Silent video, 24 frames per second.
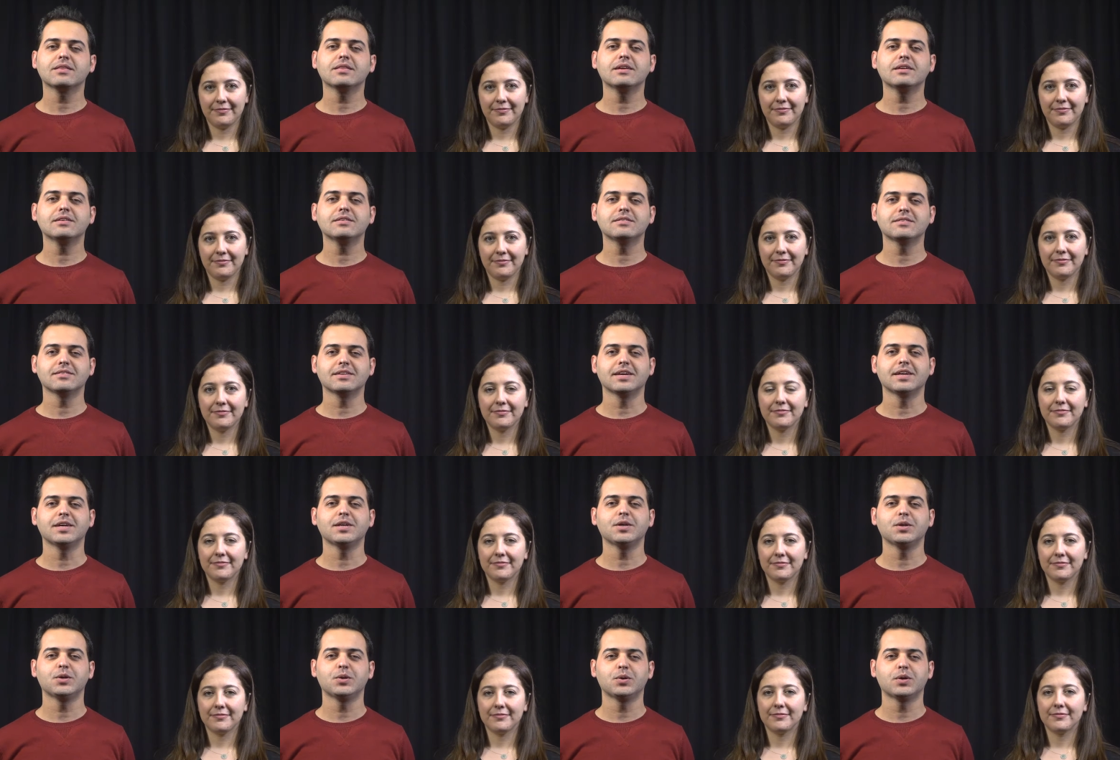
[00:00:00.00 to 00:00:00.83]
Speaker 1: Let's
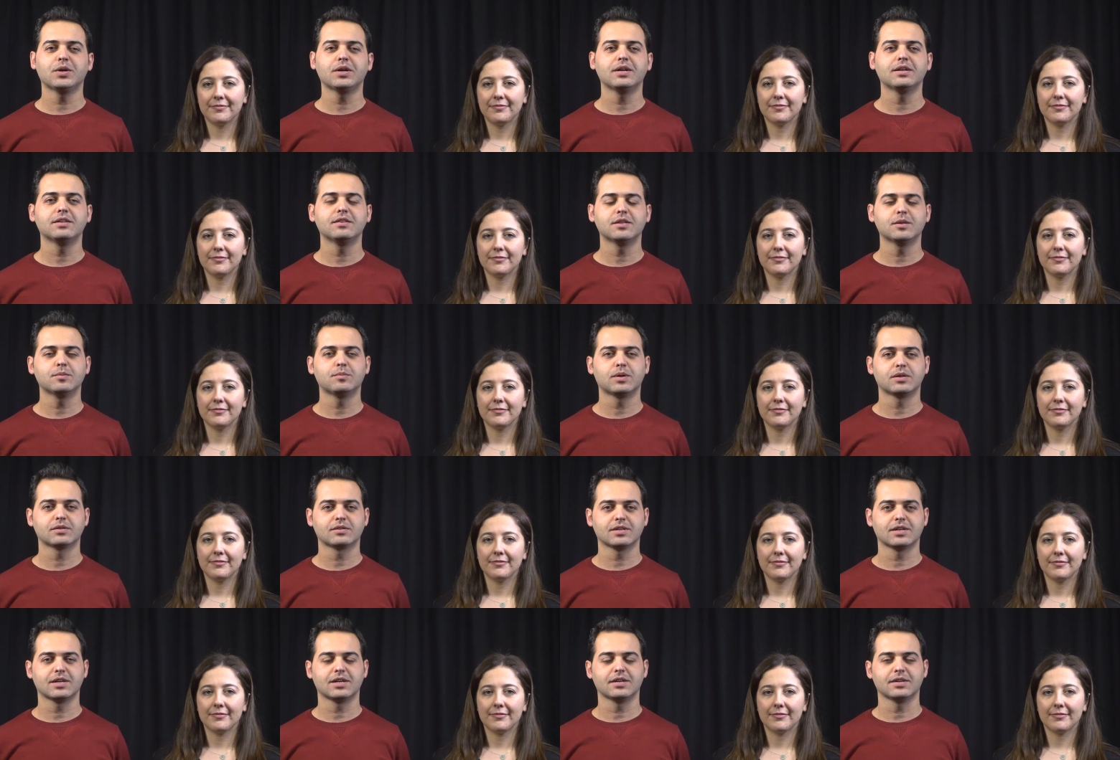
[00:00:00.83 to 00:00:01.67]
say you are in the
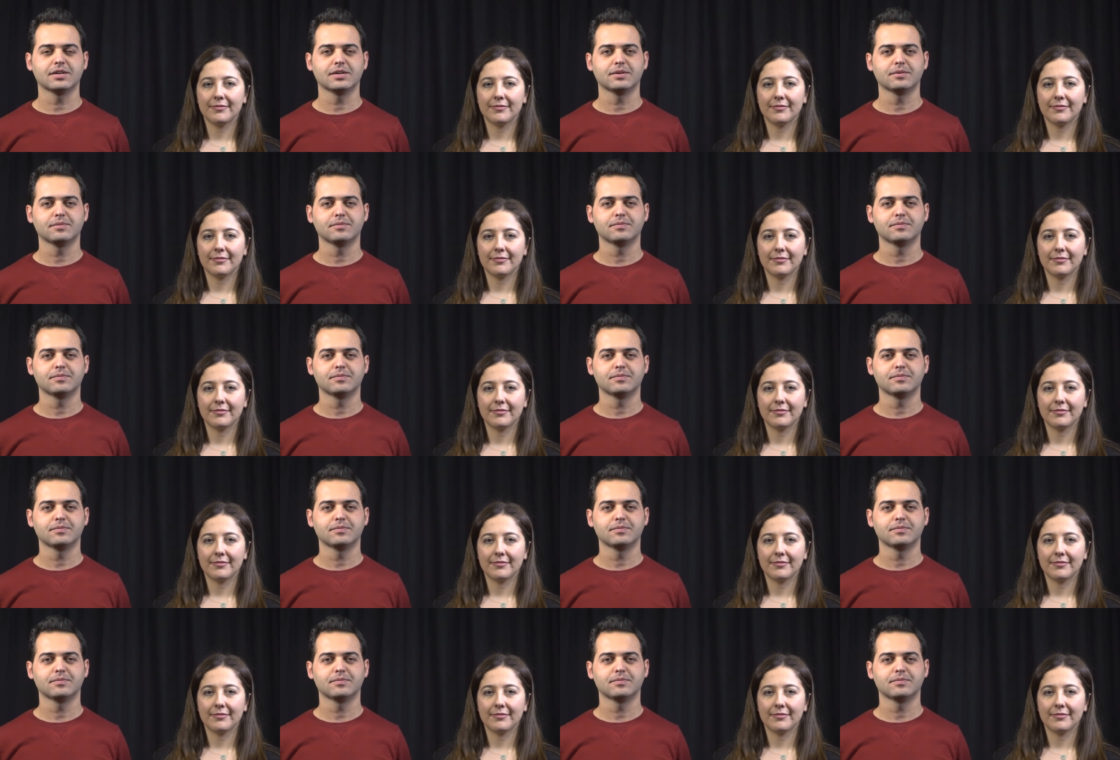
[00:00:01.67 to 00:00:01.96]
bazaar.